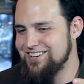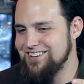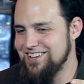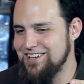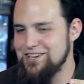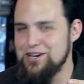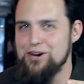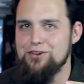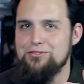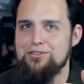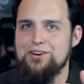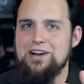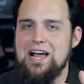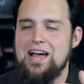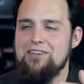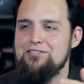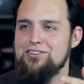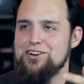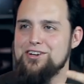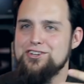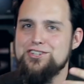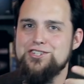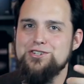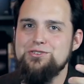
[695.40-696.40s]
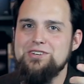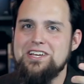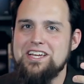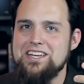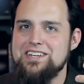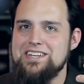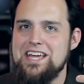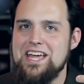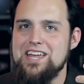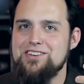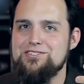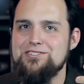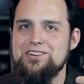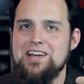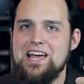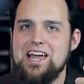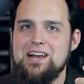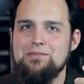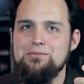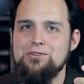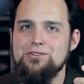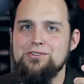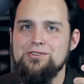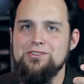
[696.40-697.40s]
like over in Africa shooting endangered
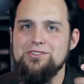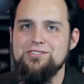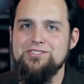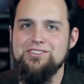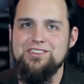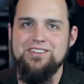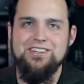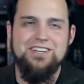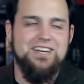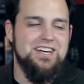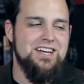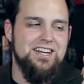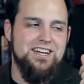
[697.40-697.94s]
animals and